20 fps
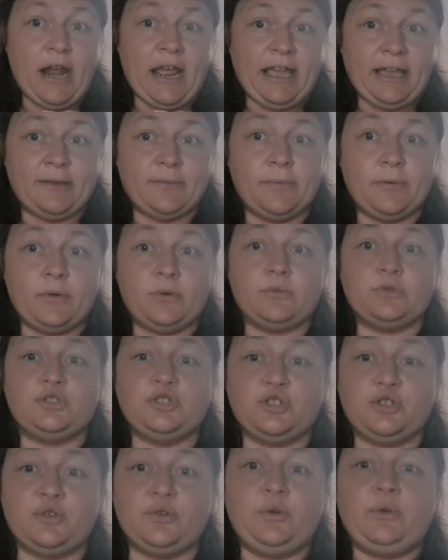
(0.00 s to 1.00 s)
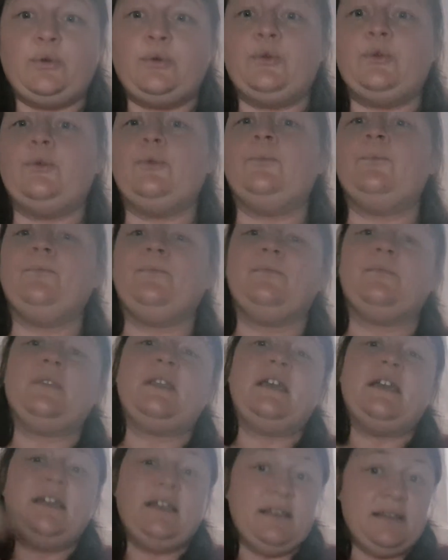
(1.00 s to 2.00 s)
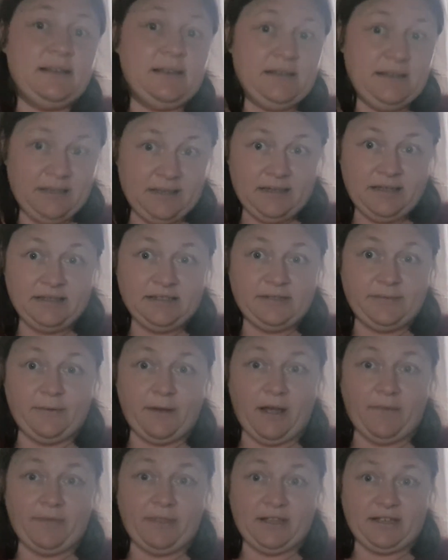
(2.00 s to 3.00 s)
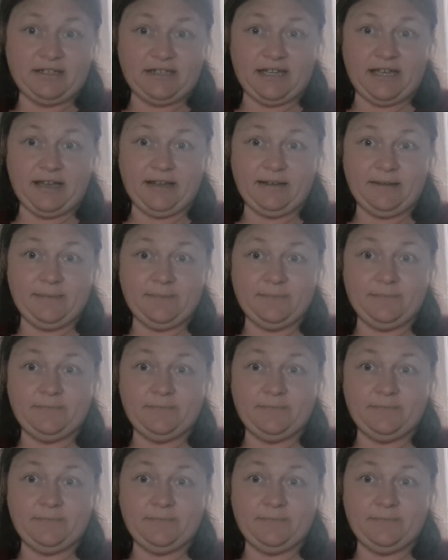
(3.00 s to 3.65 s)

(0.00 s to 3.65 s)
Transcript: able to survive the attack.